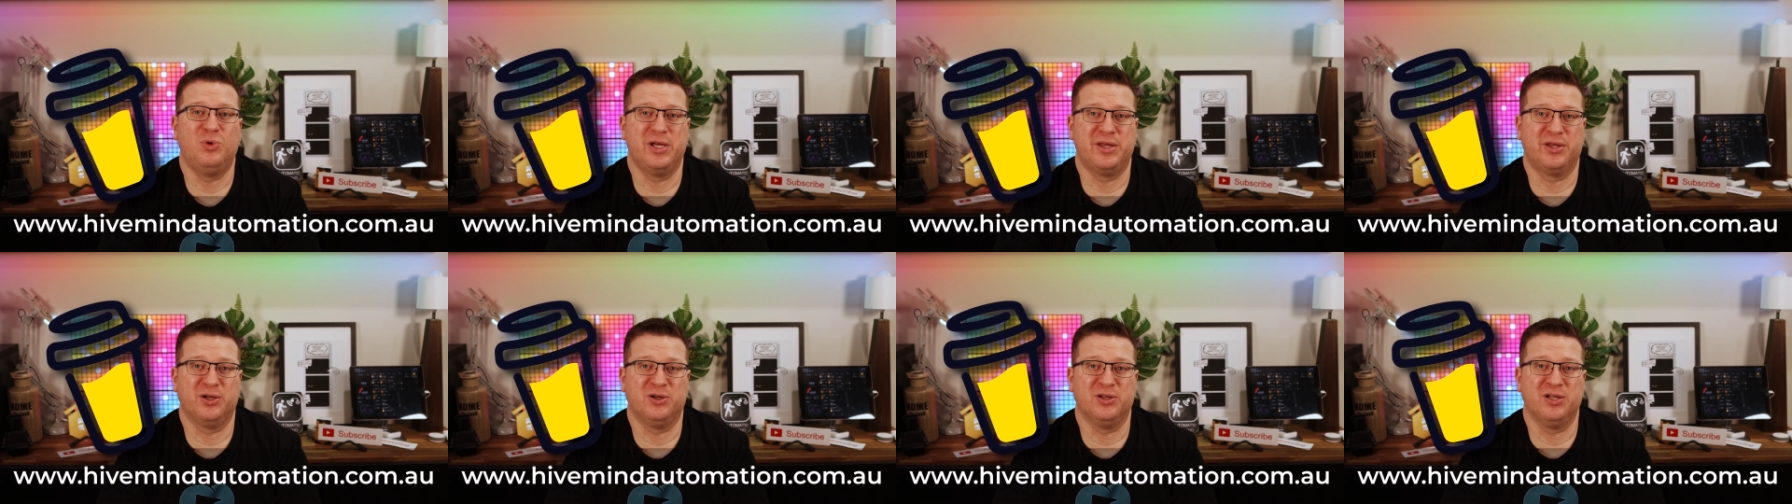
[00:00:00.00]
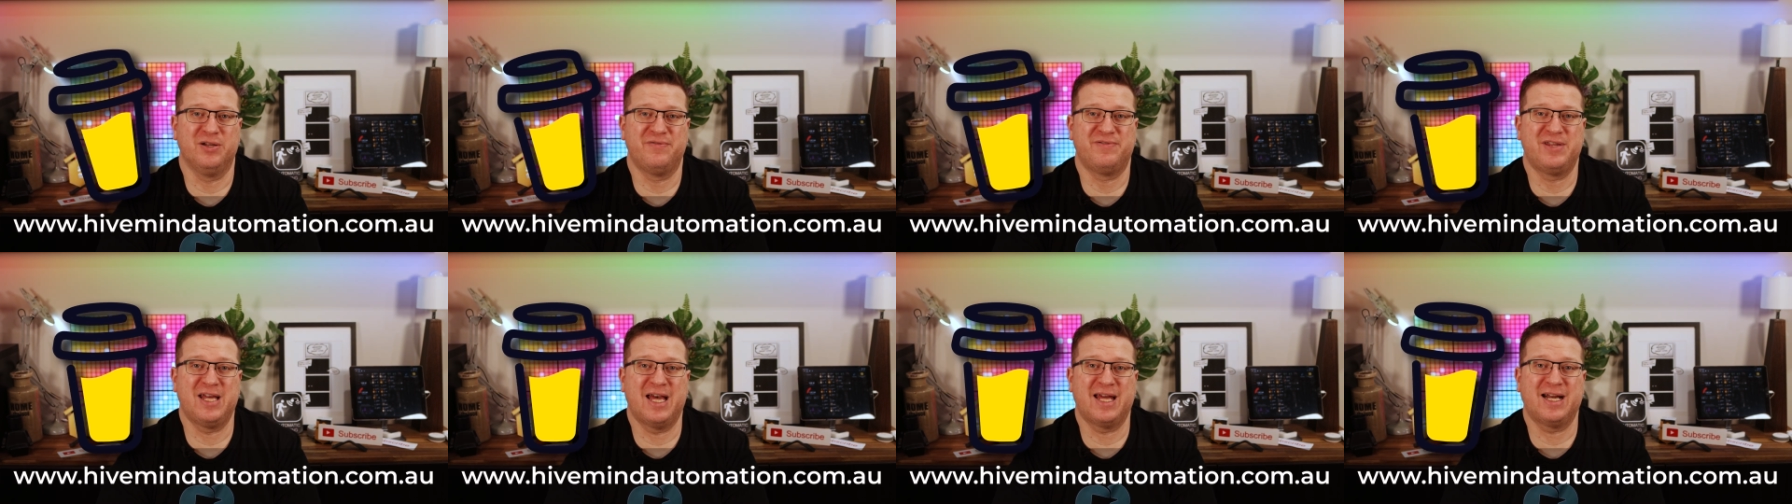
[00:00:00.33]
With all
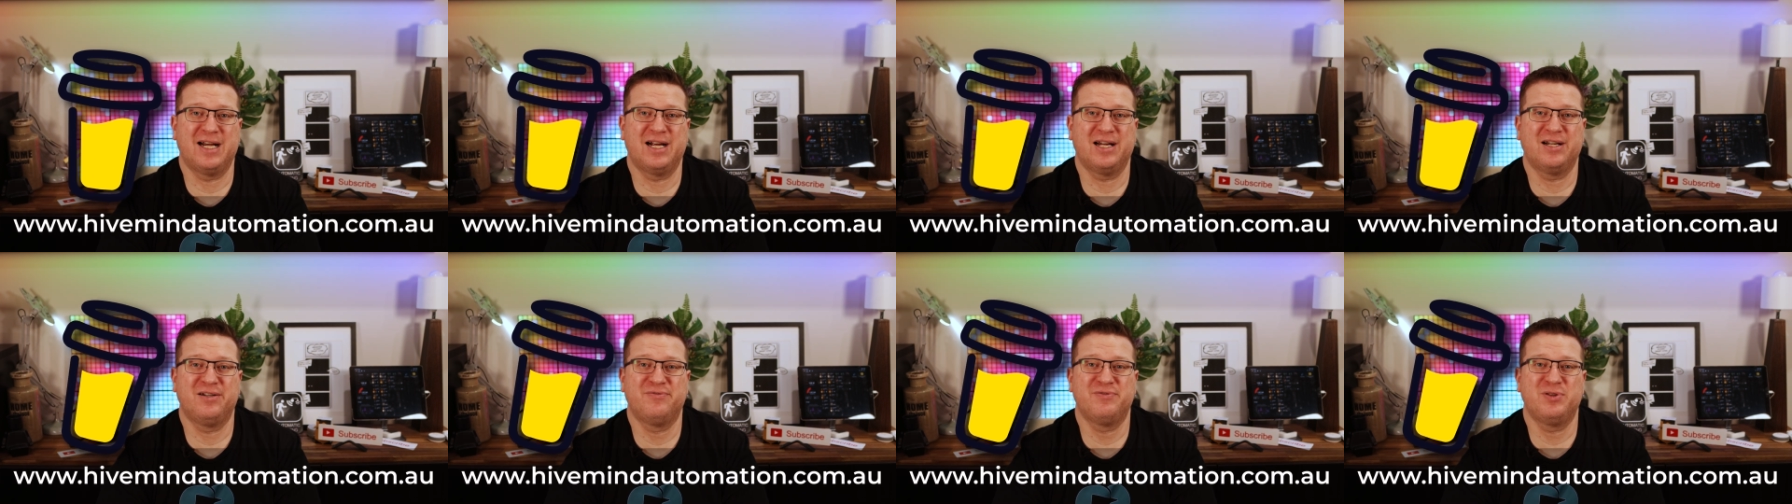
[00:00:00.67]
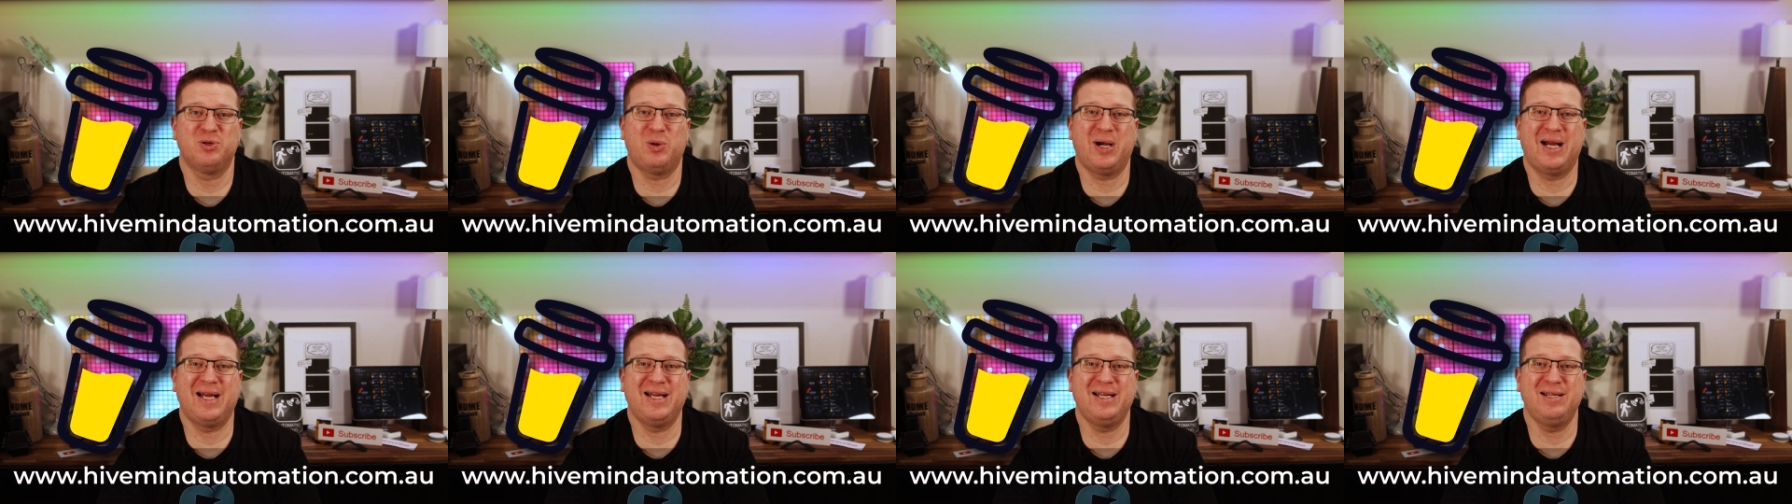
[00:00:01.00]
of that out of the
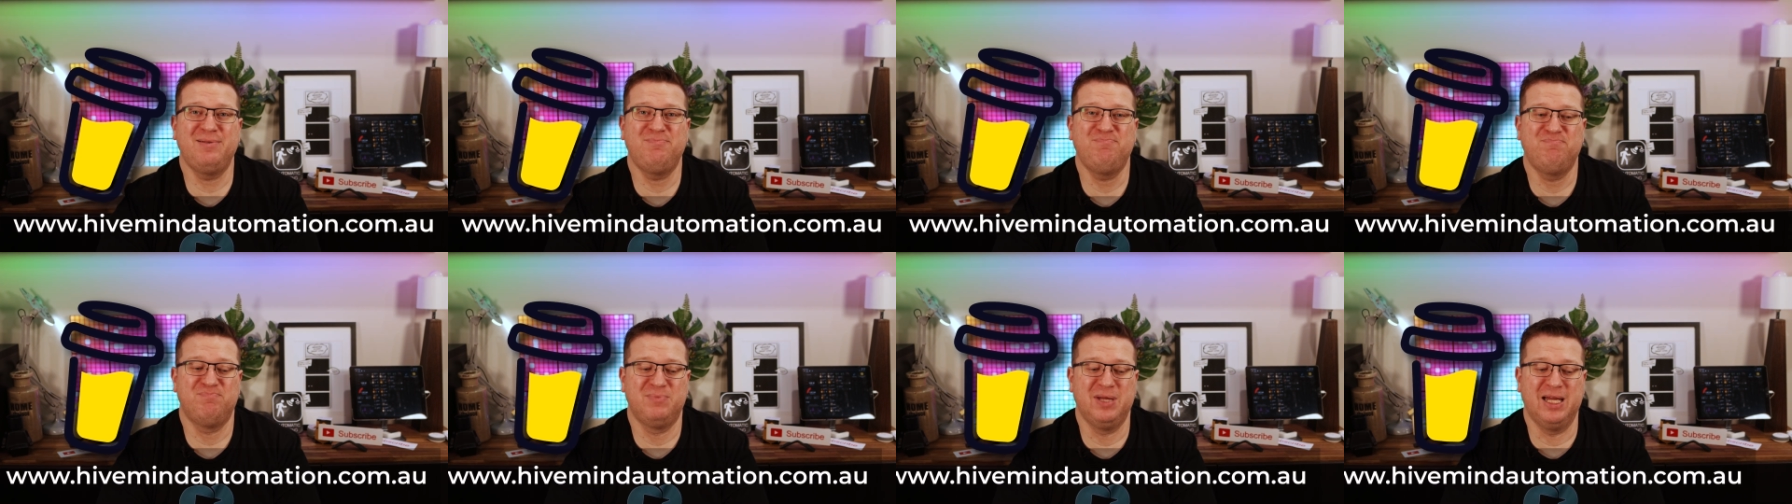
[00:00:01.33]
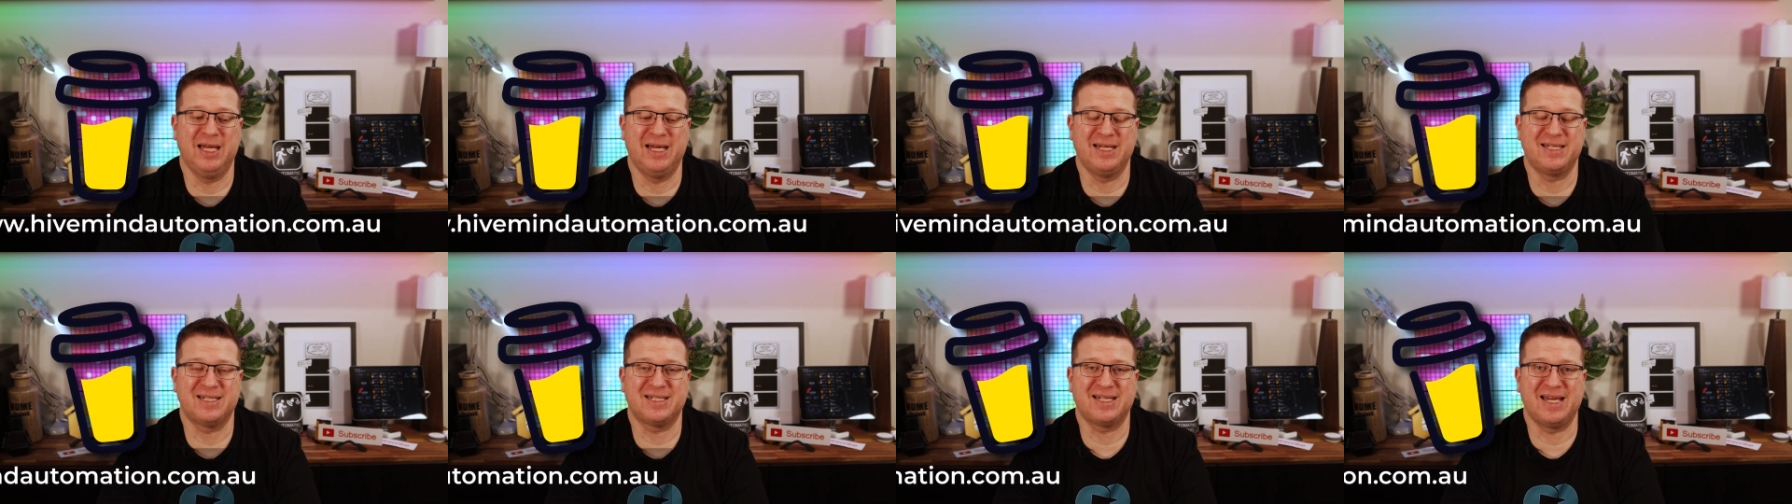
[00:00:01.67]
way,
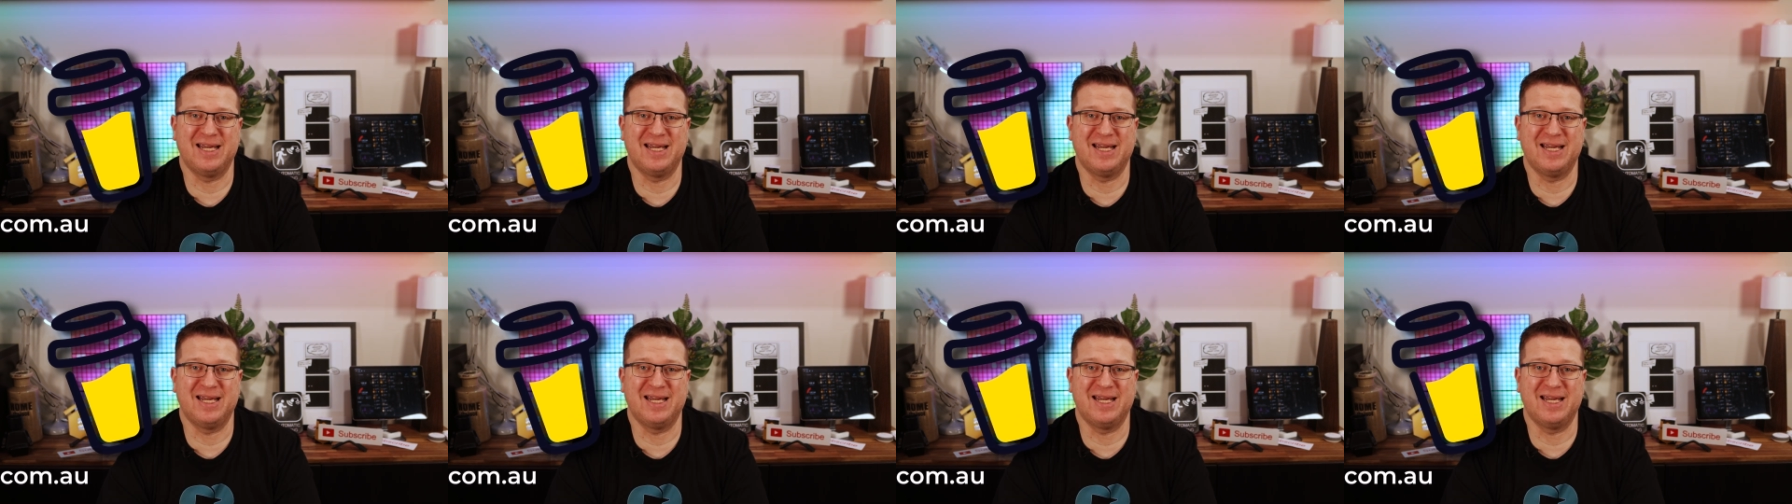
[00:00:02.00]
let's